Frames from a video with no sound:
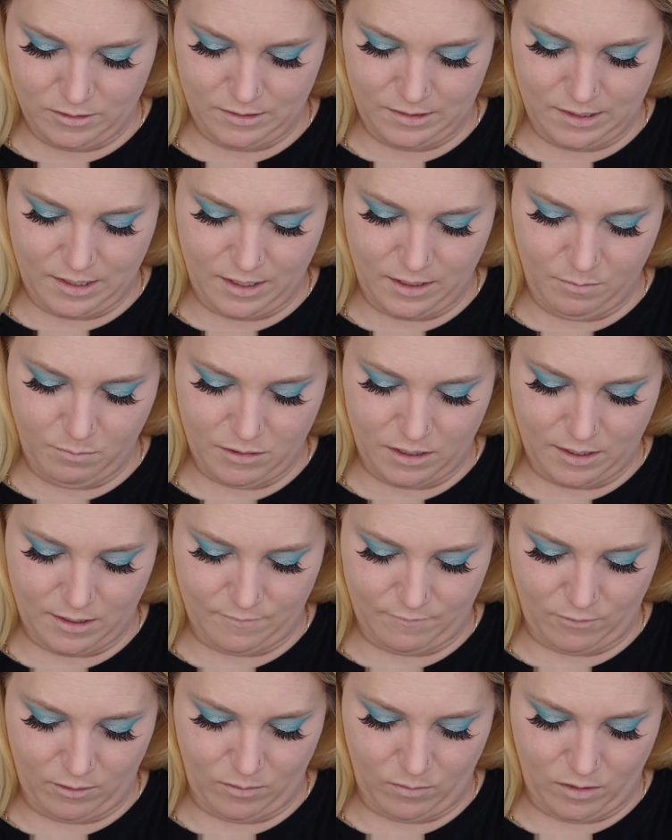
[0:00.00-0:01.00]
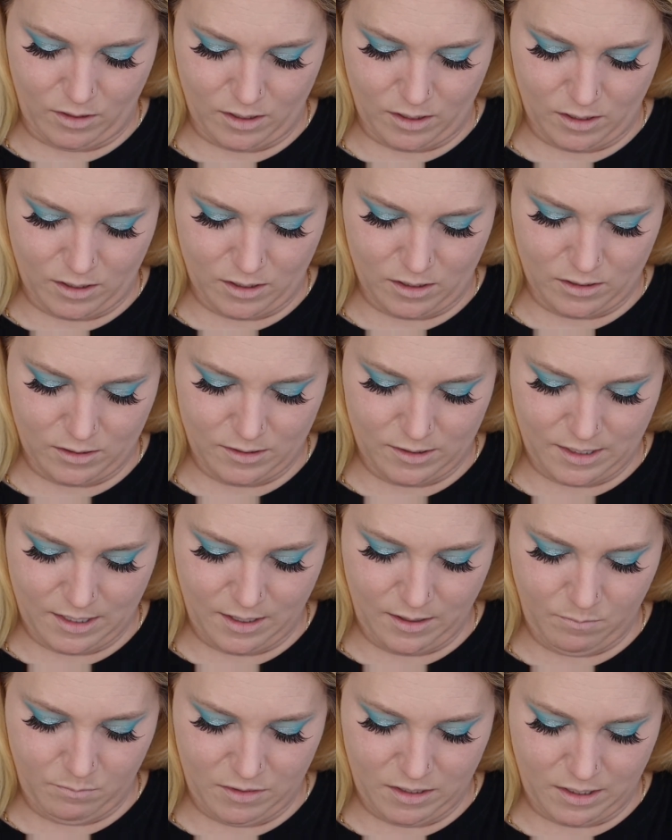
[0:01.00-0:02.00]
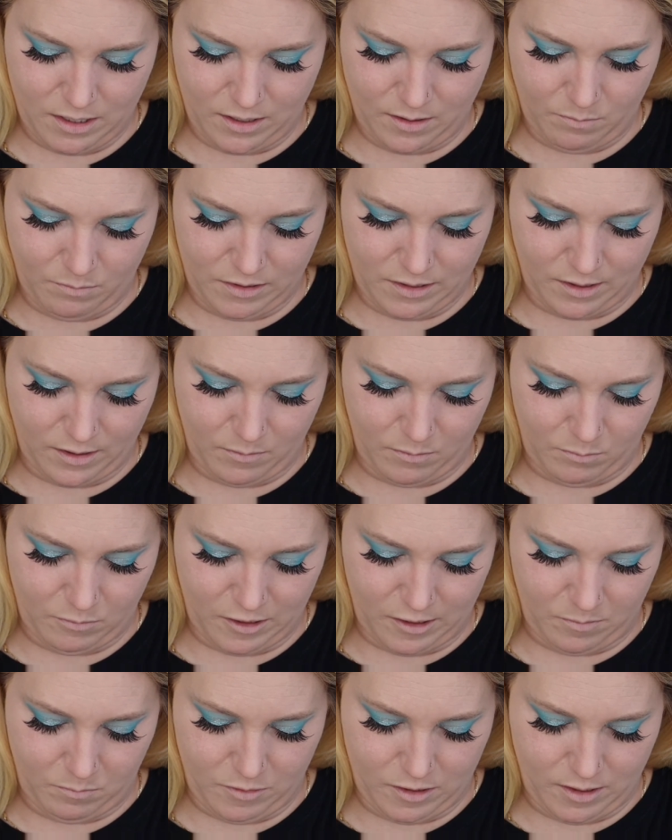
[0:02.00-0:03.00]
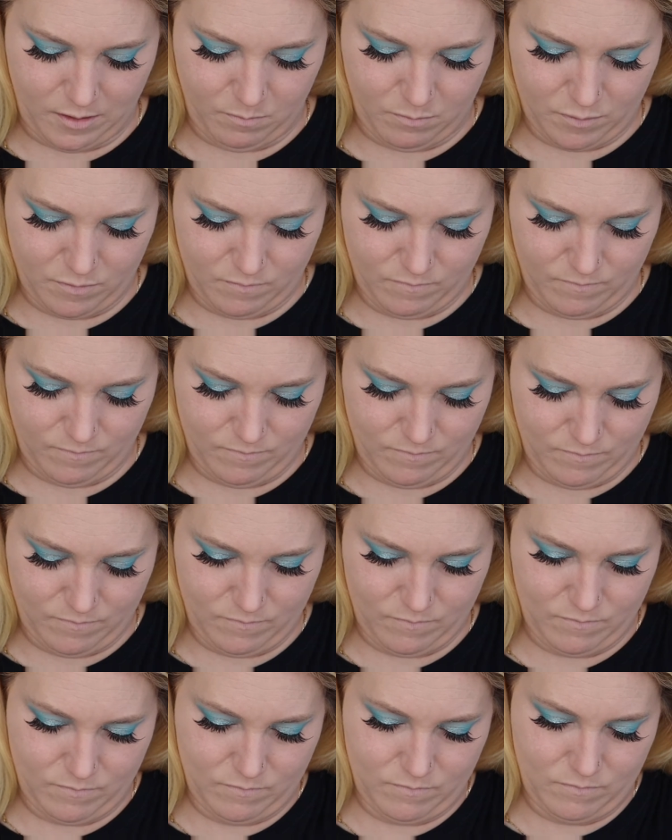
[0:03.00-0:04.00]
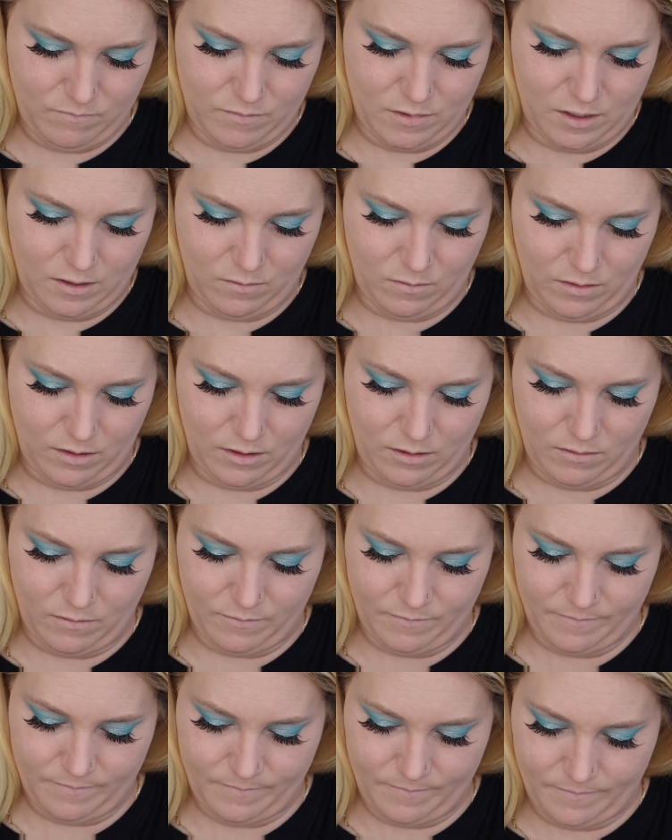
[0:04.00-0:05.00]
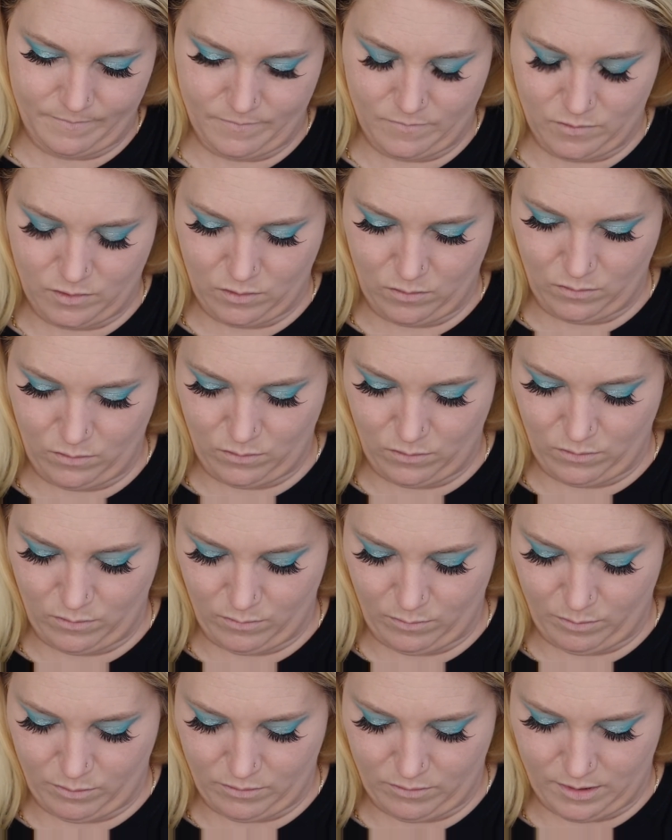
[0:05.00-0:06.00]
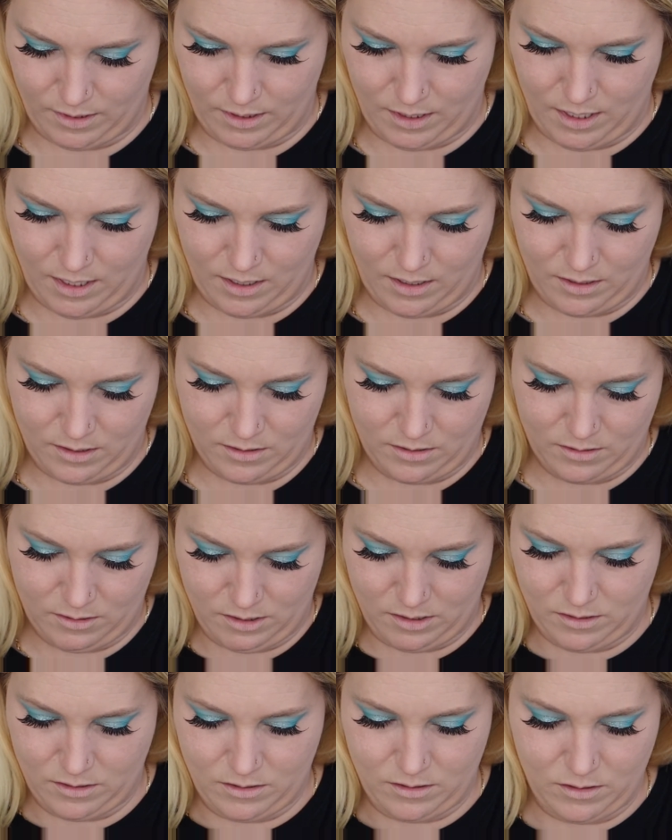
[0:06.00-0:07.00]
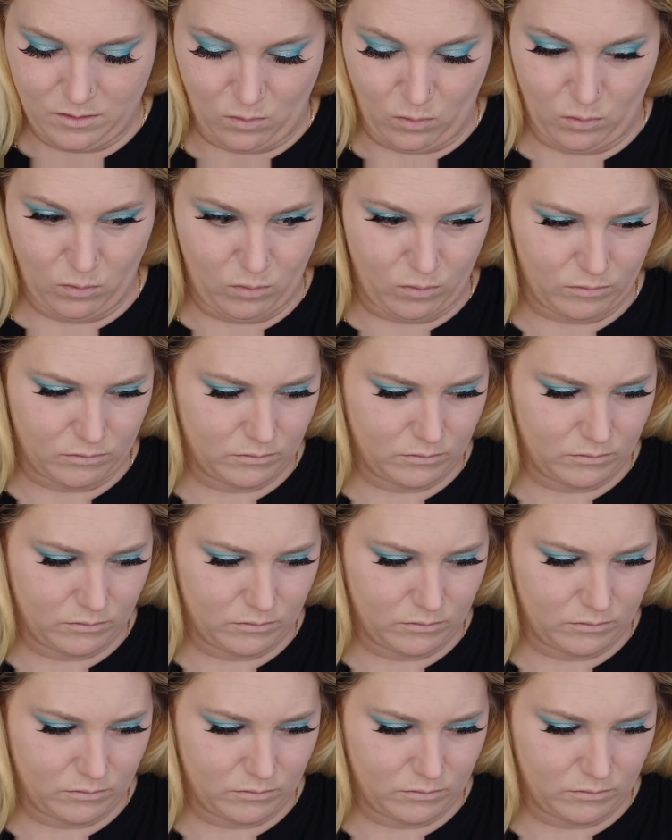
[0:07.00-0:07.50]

Tape everywhere. Tape, tape, tape, tape, tape. There we go. Ooh, pretty. Ooh.